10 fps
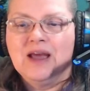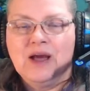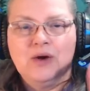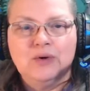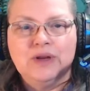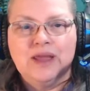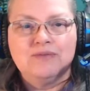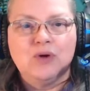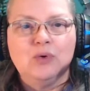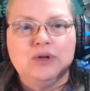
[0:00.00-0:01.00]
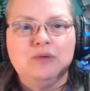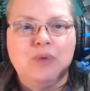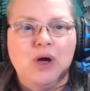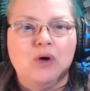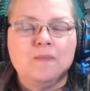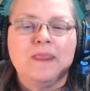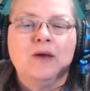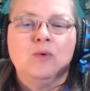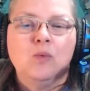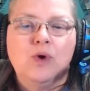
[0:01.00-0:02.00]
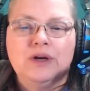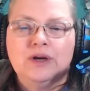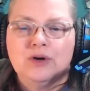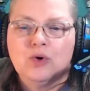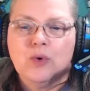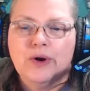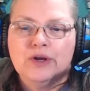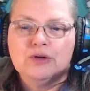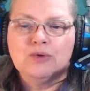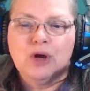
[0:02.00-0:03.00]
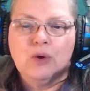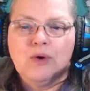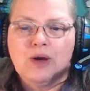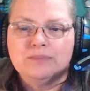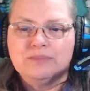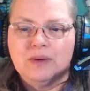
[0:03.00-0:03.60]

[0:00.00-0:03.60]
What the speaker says: I have only bought one aquarium co-op,